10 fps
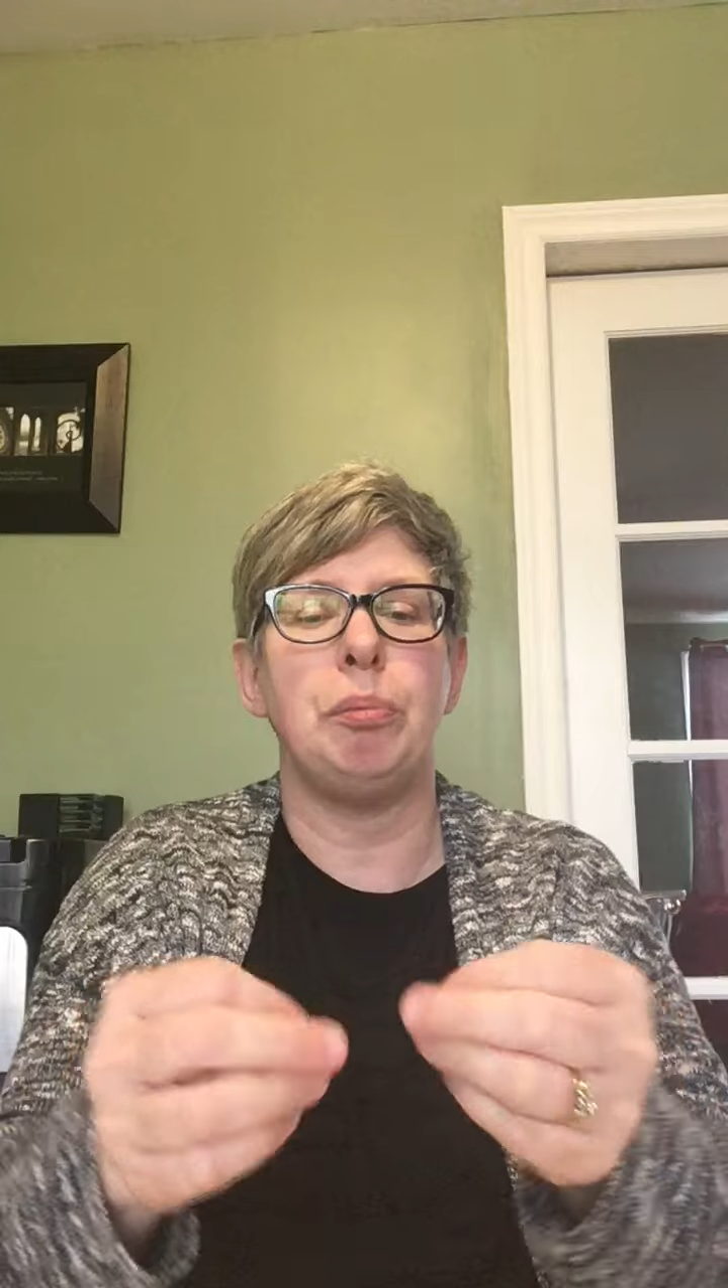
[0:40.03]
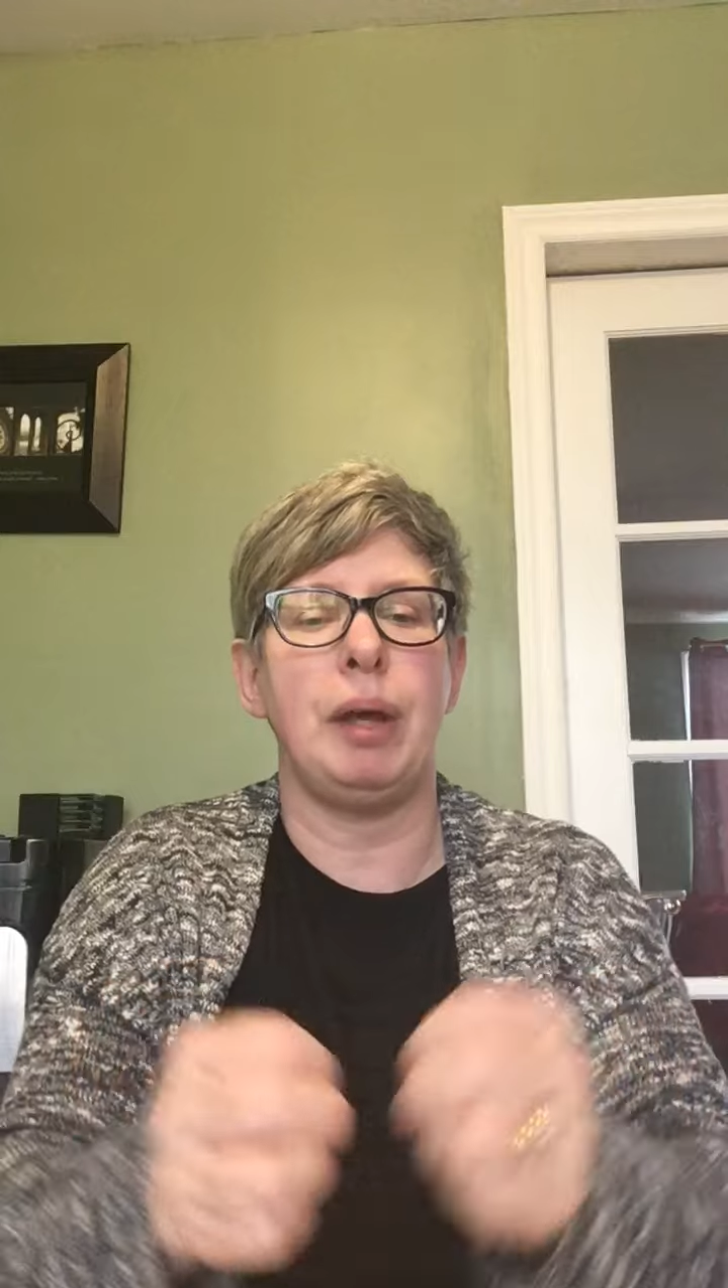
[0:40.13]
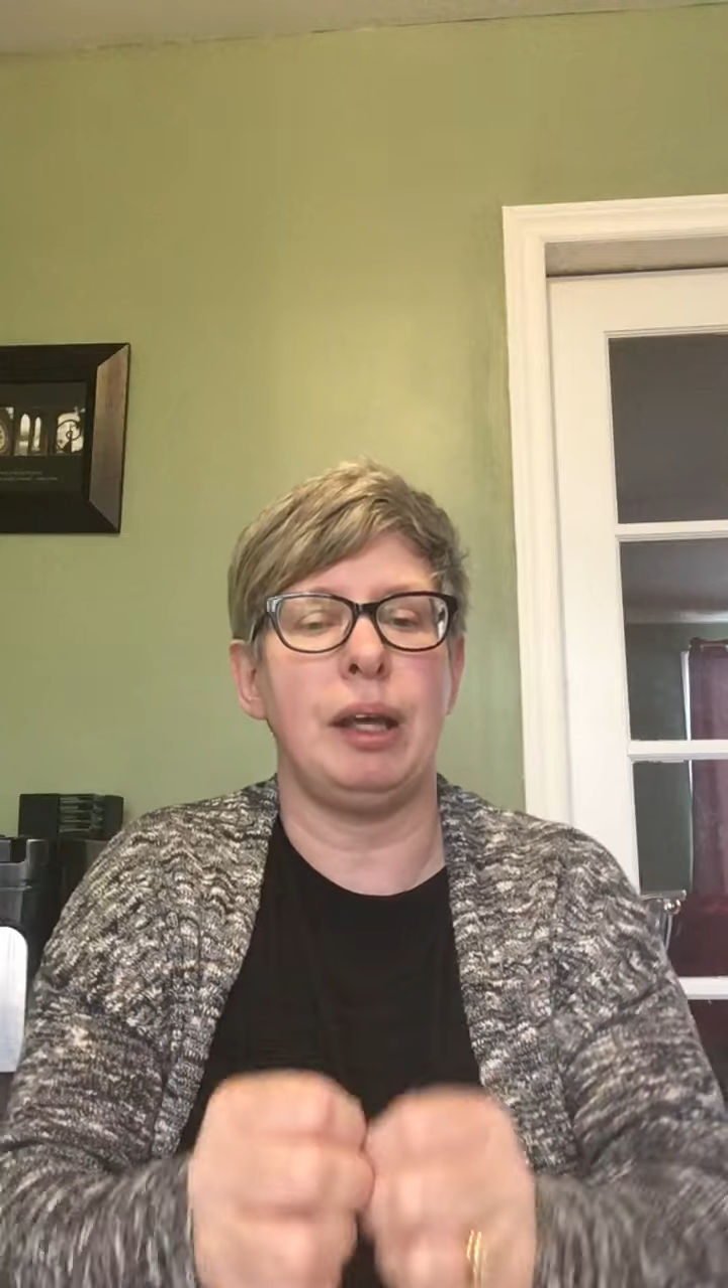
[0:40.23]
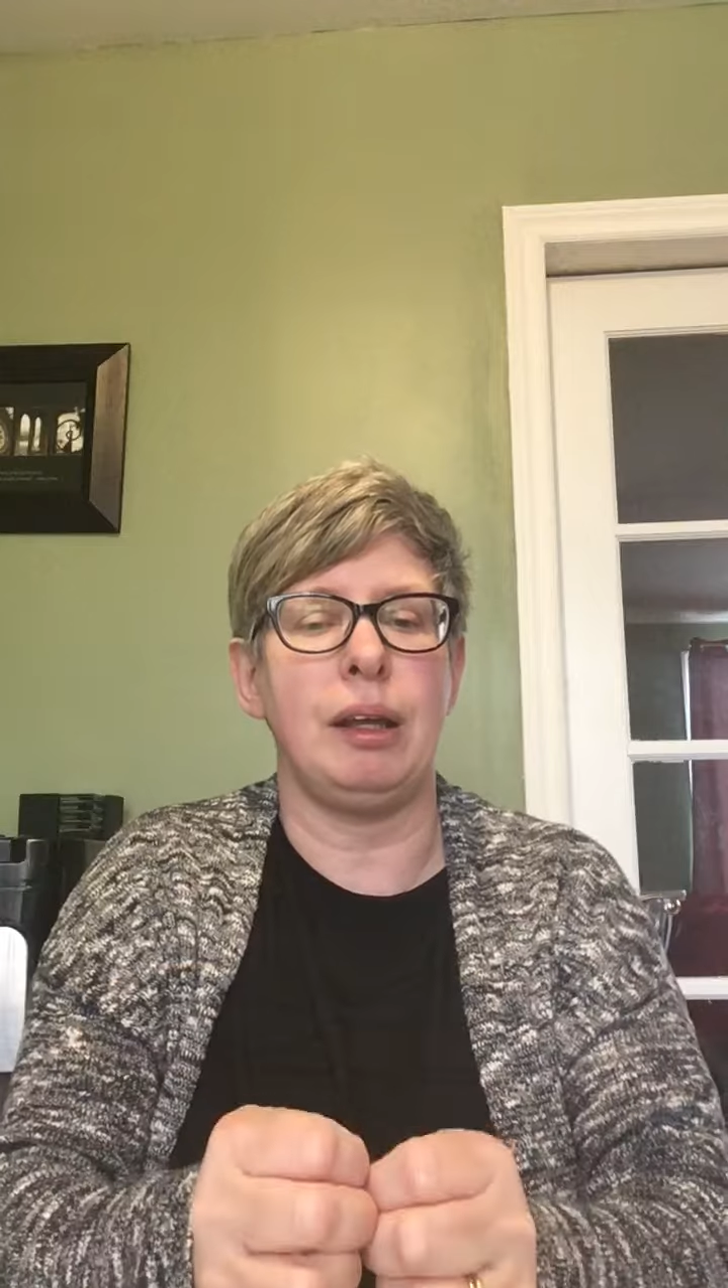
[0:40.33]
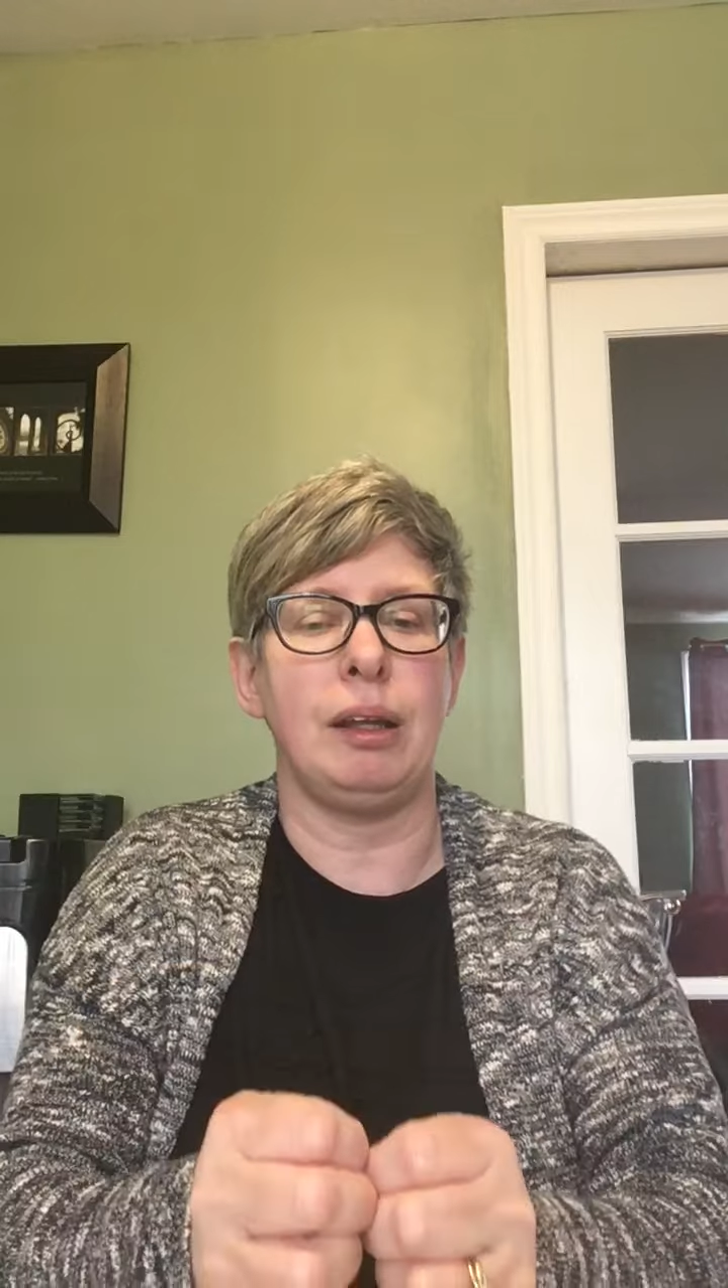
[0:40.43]

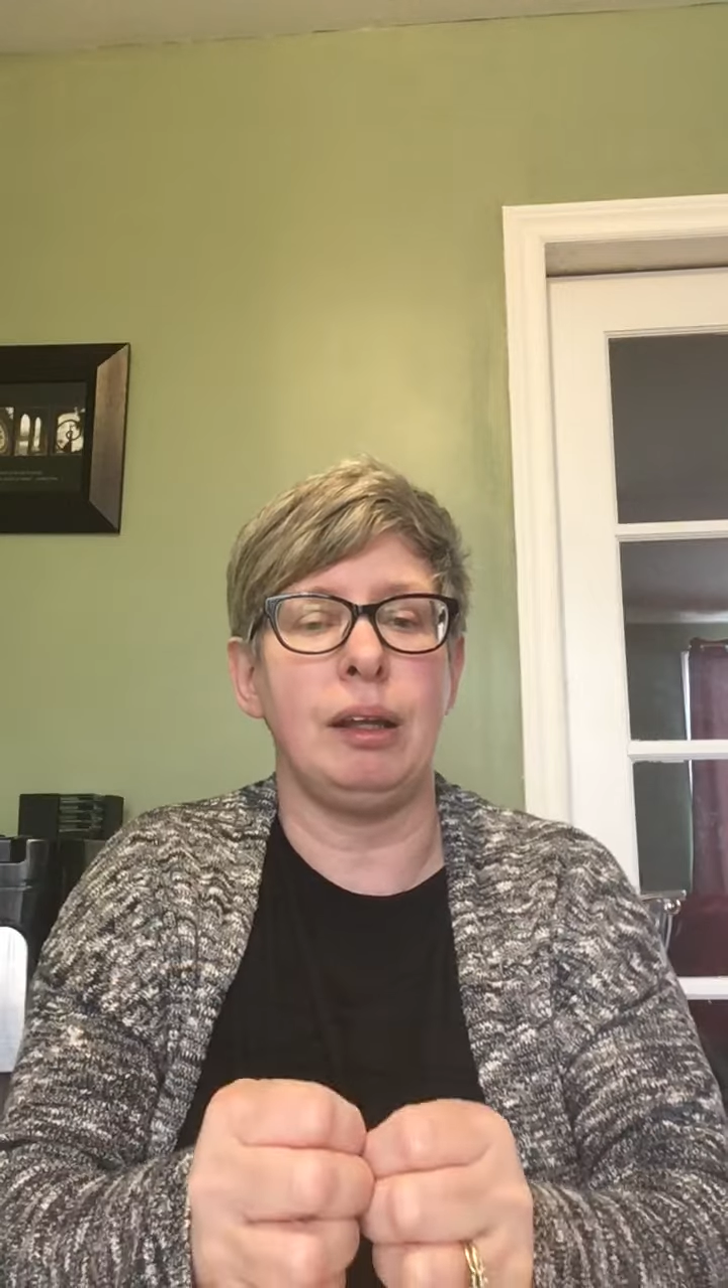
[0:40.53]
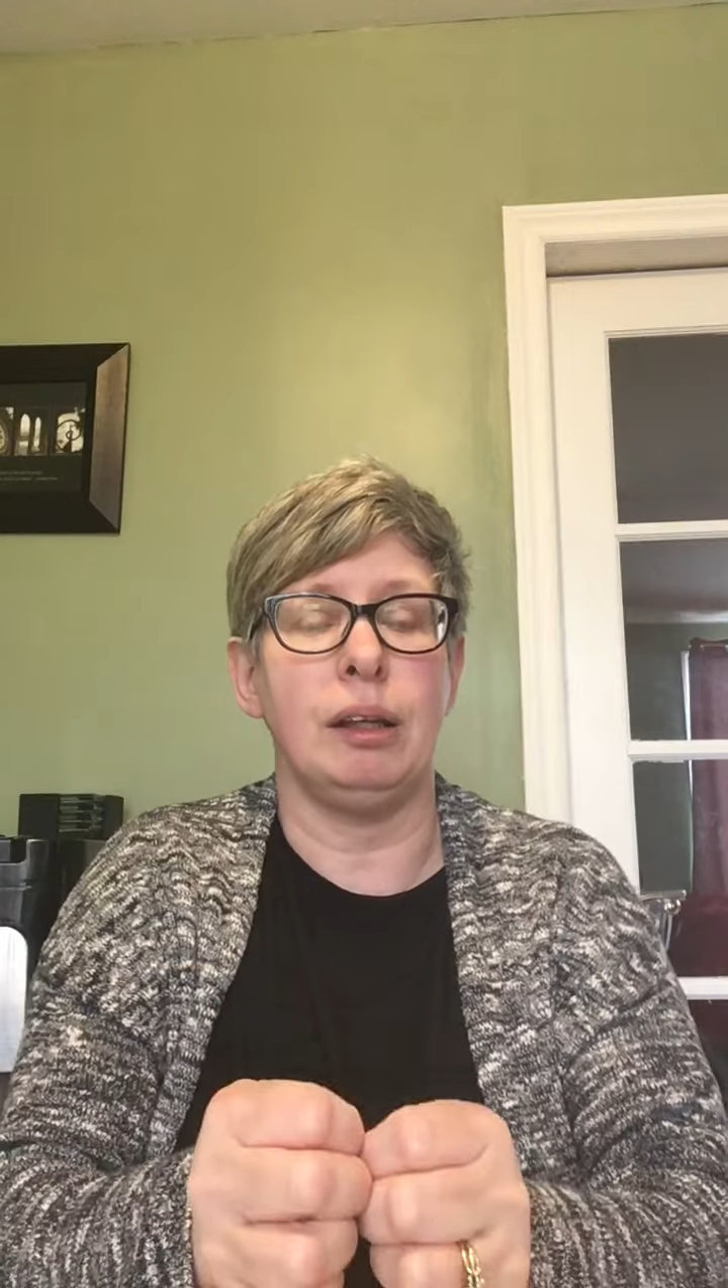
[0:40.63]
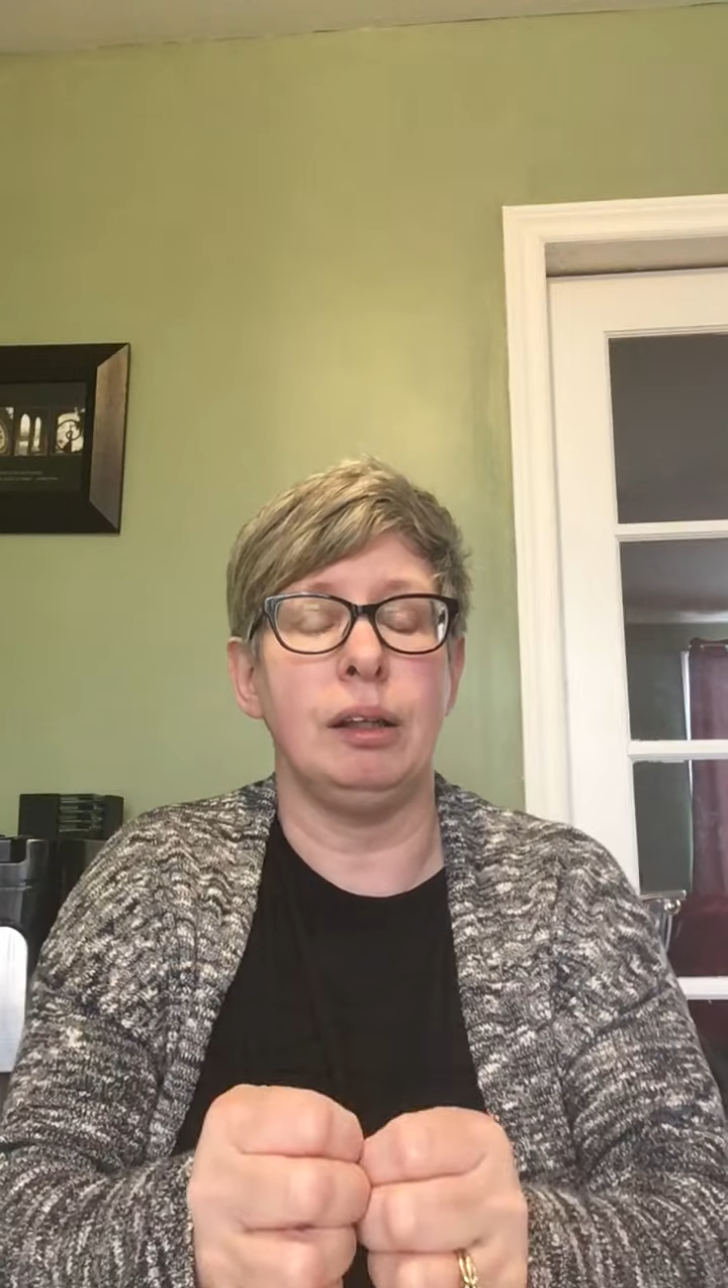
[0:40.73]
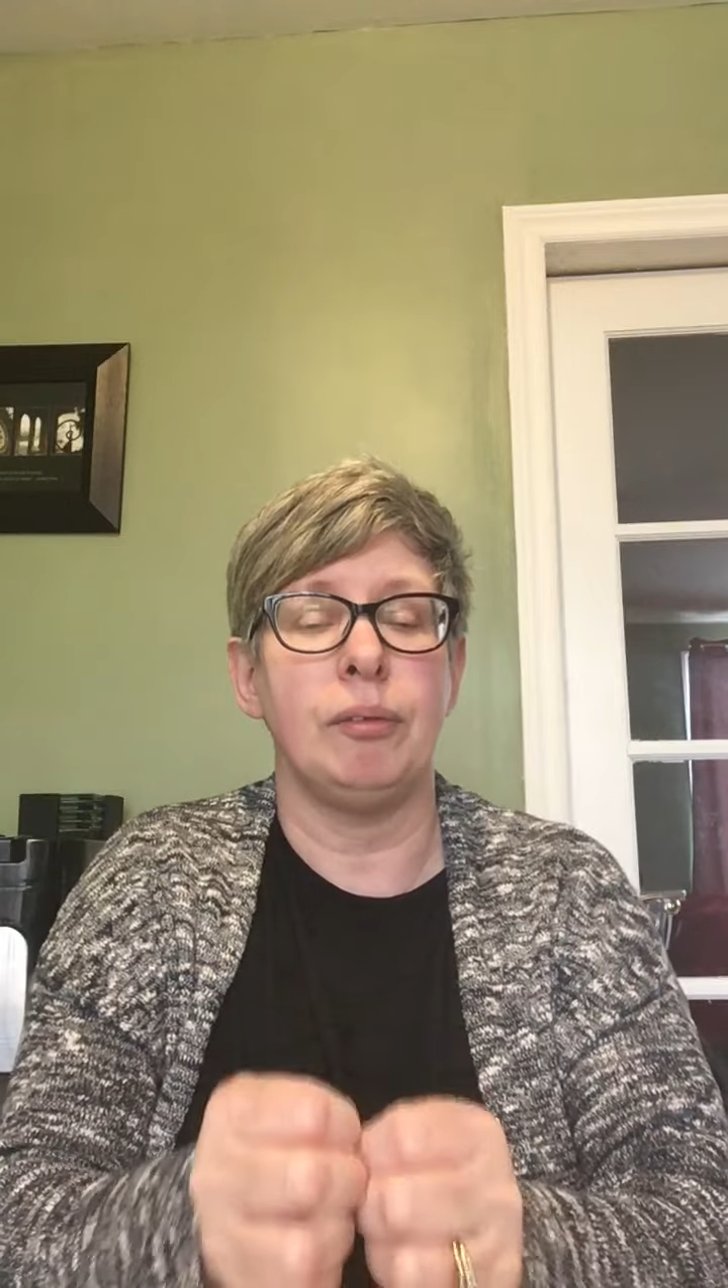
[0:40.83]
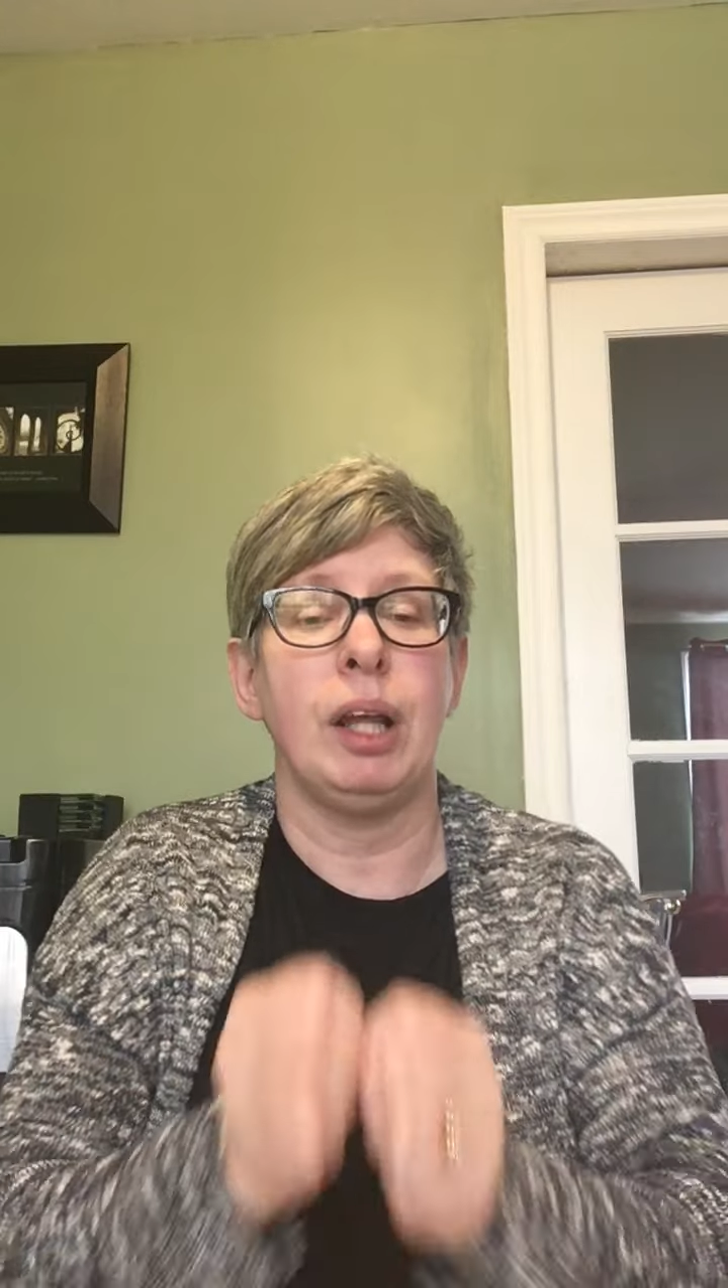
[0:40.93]
bed.